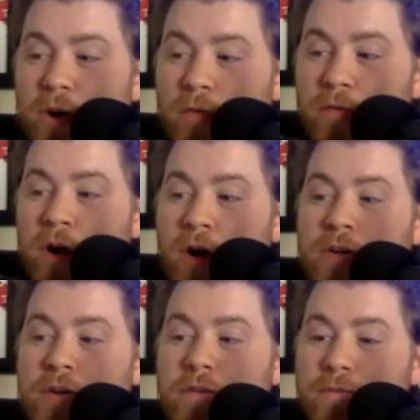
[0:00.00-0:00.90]
over
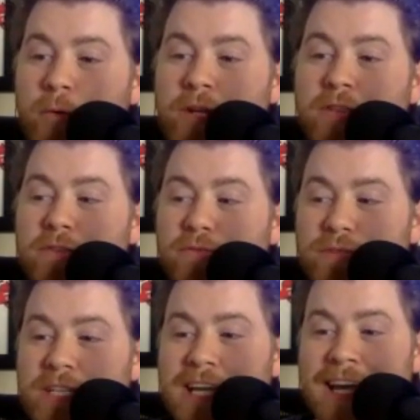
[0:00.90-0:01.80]
under
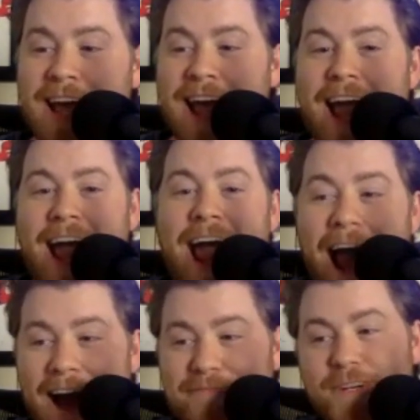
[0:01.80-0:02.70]

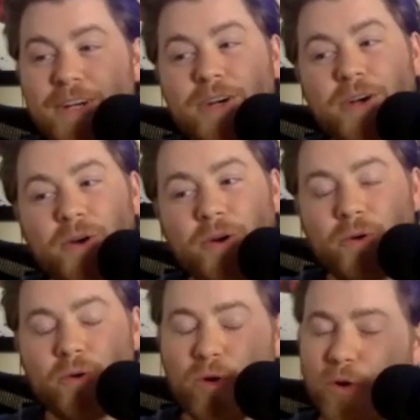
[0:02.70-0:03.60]
43.5.
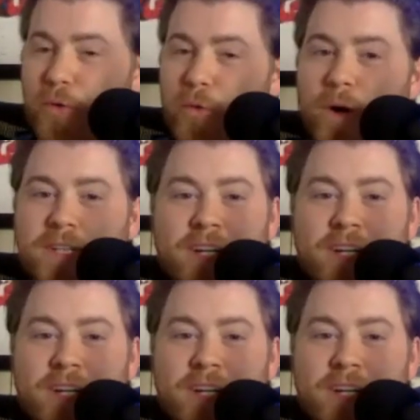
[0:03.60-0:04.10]
What